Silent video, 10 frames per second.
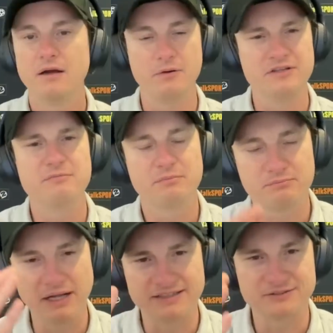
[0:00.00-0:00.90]
Oh,
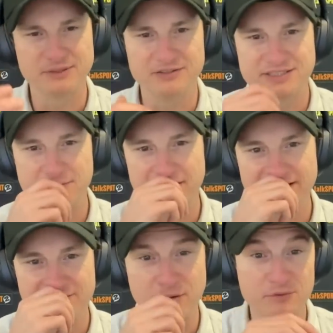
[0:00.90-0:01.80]
partly because we don't see
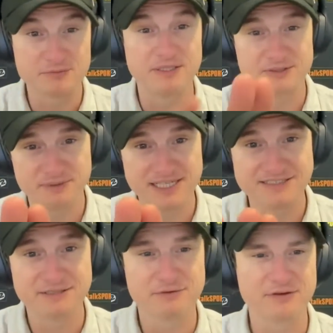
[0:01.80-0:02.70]
left-arm spinners, but that's
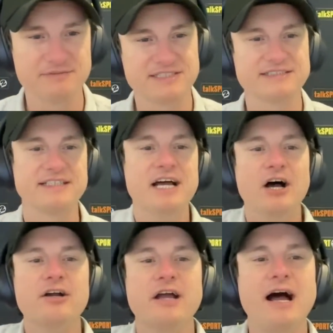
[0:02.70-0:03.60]
a different conversation.
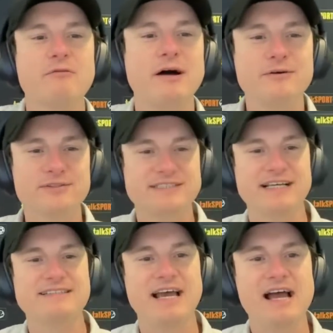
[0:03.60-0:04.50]
Rahul
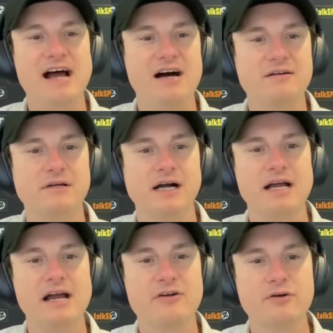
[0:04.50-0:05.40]
says, how
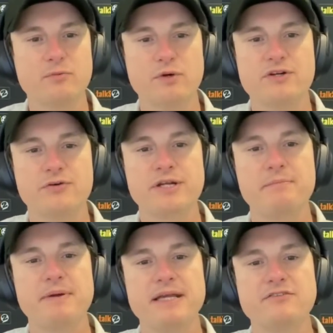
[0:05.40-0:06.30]
good would
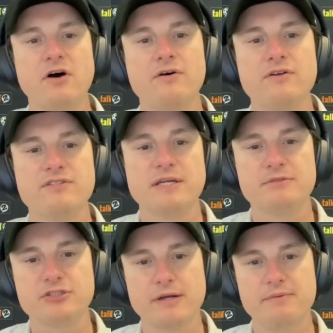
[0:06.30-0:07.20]
Kuldeep be on some
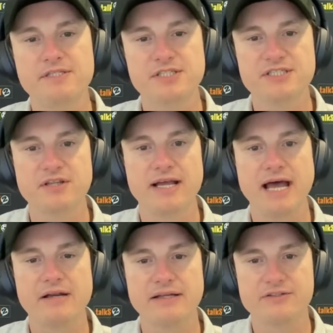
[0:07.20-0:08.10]
Australian pitches like
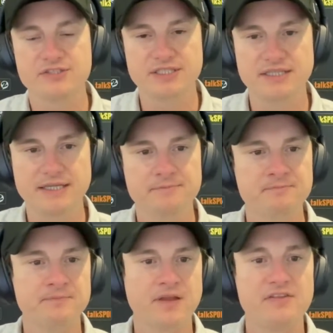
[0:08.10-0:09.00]
Adelaide or Sydney?
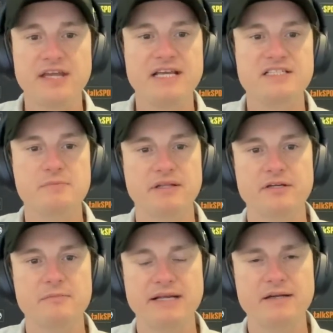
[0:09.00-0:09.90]
I think he has the
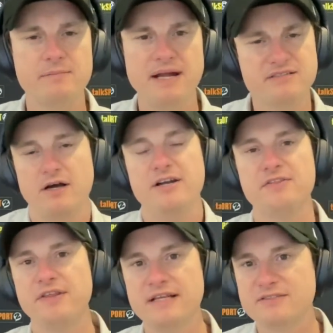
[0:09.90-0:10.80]
ability to make an impact. I
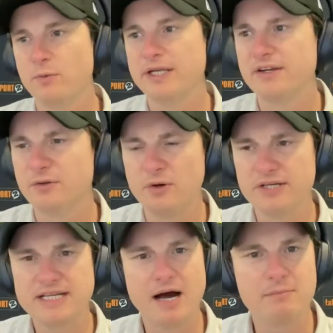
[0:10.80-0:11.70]
don't think there's a wicket in the world
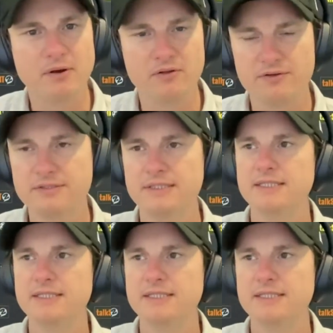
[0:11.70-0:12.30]
he can't bowl on.